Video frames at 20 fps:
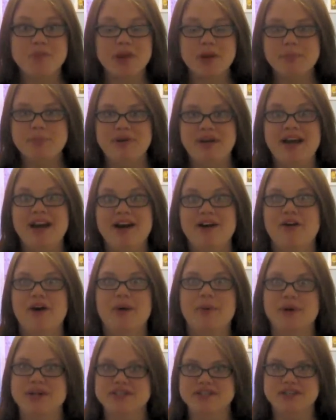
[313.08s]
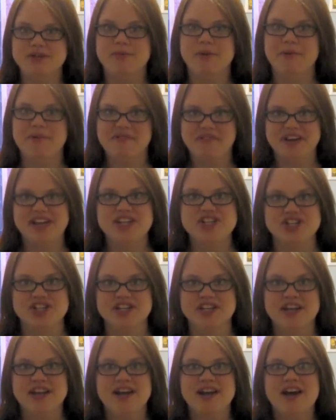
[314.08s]
But now I want to tell you about my
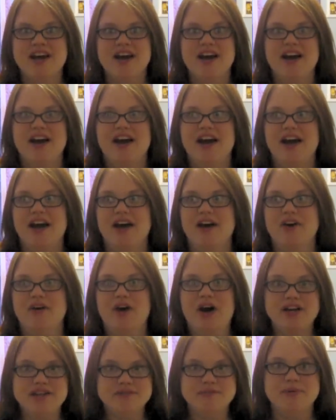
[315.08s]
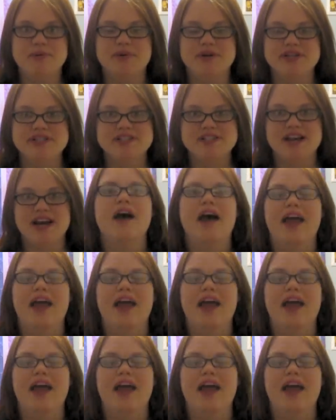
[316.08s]
vacation, how awesome it was.